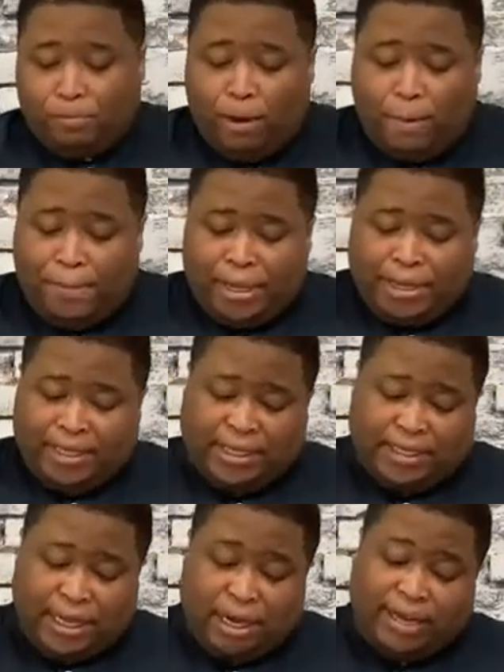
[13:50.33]
But this
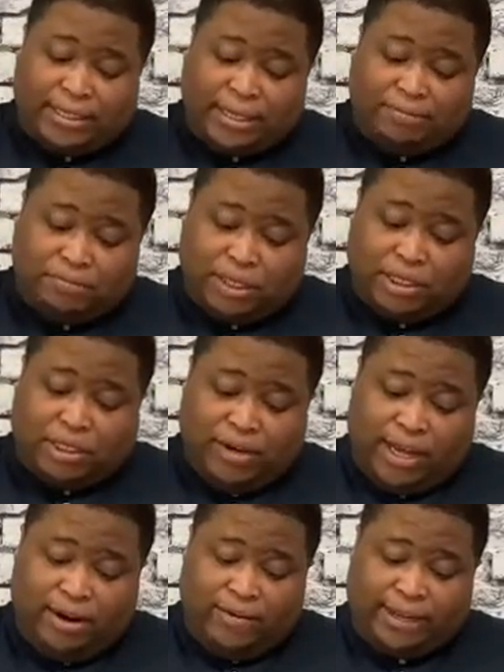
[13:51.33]
is interesting. This is
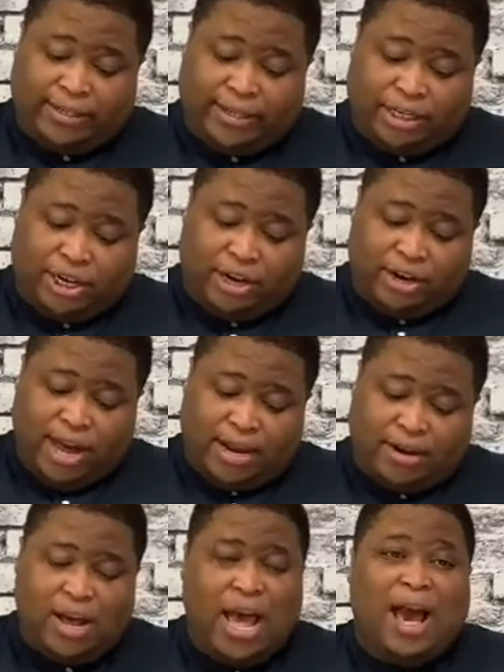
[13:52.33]
really interesting, Jerry
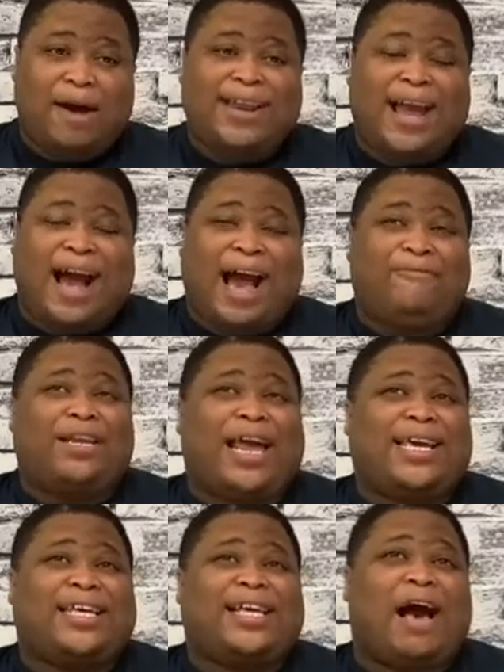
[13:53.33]
O'Connell. Now, I would
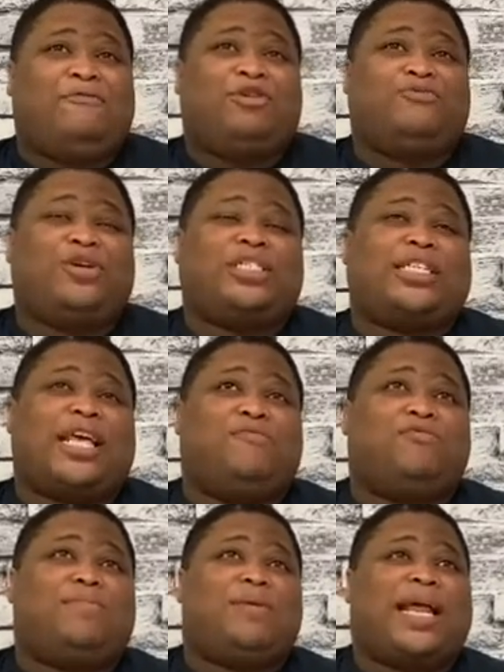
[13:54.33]
like it. I would wish that
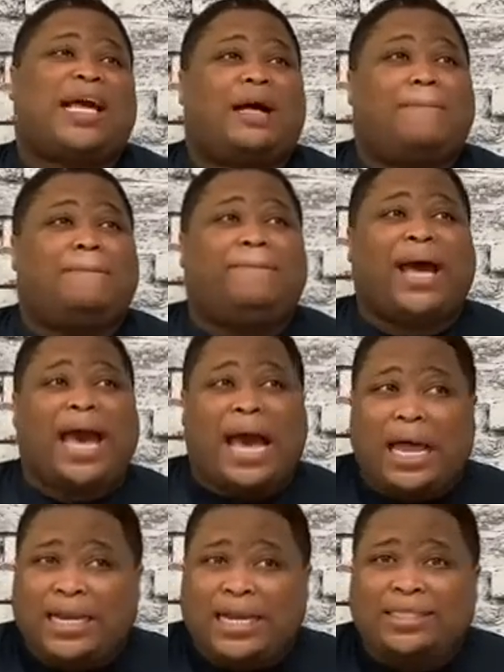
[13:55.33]
it could be like a
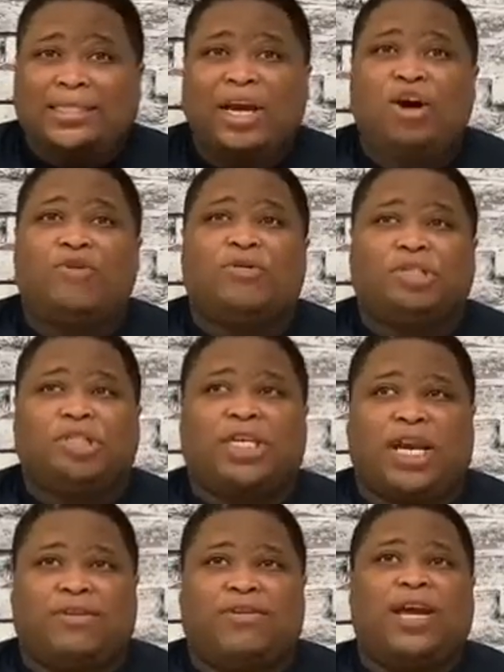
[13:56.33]
balance with
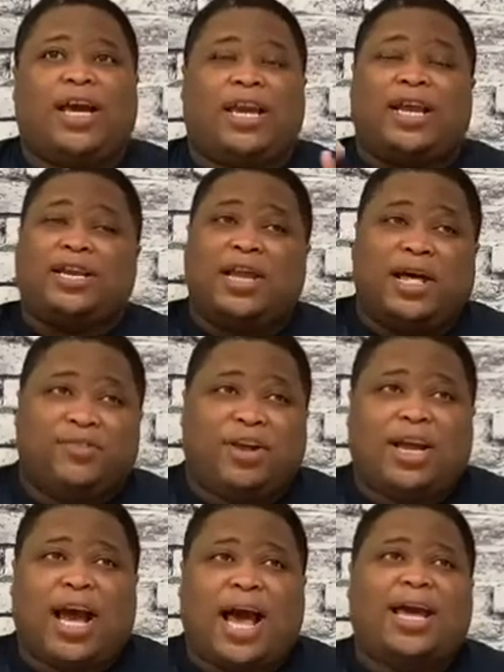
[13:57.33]
Jerry and another
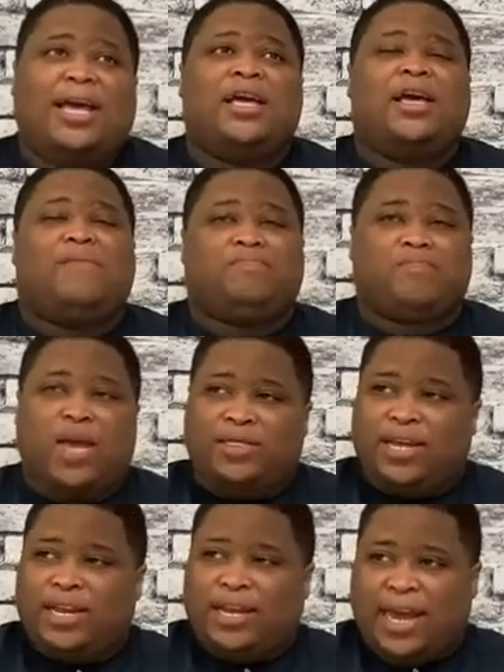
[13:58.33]
guy. And
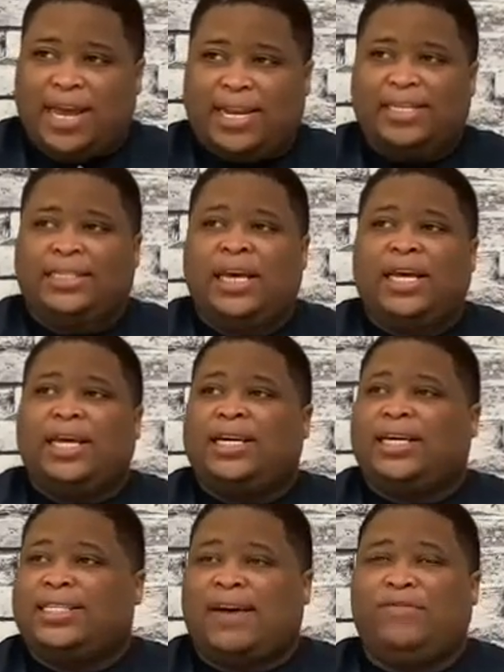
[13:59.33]
then the ladies.
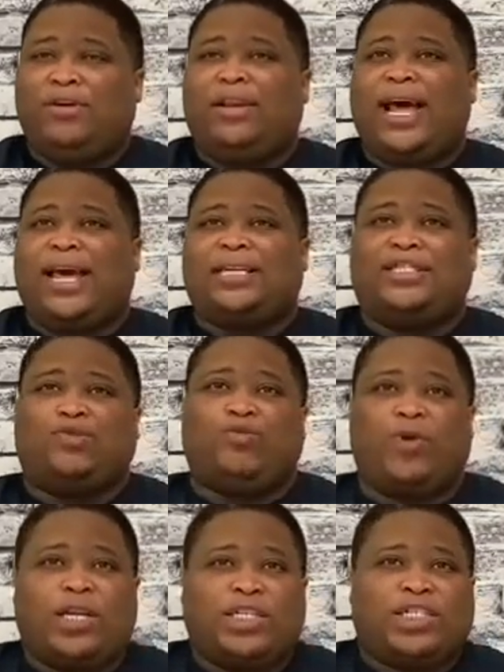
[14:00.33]
Because I feel like just
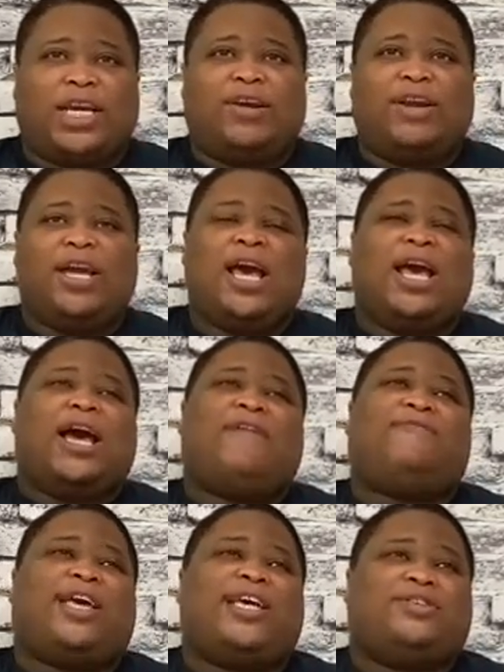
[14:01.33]
one Jerry, I
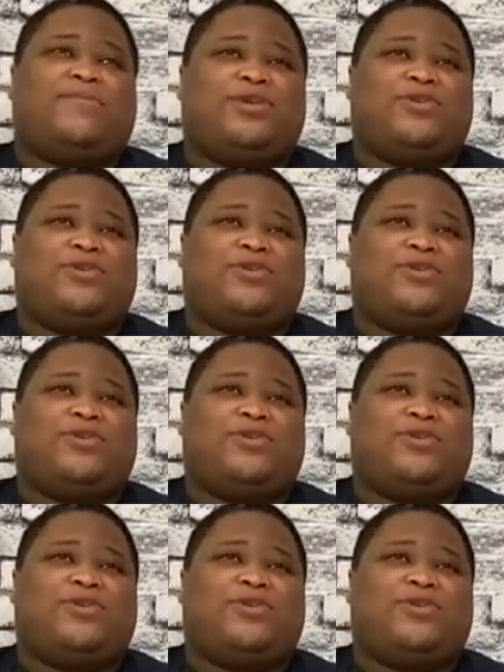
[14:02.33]
feel like he's going to be